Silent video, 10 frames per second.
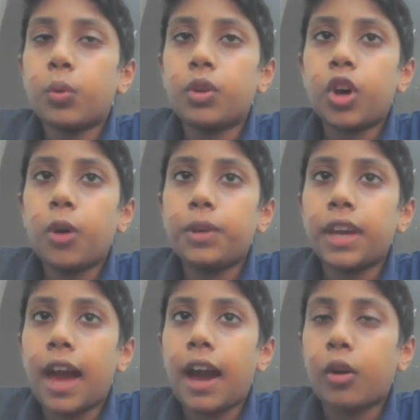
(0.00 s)
will not
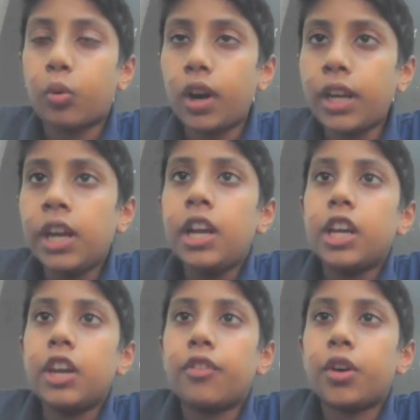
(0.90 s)
be accurate
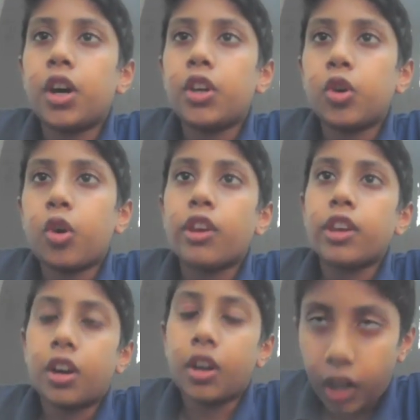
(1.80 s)
if you're
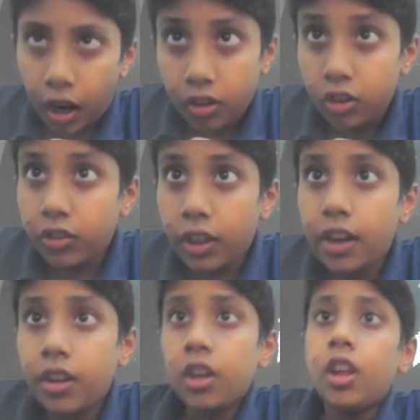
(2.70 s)
younger
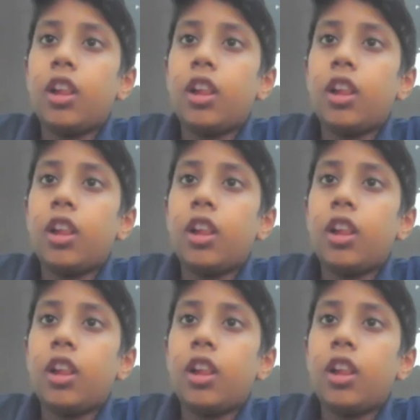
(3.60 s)
than,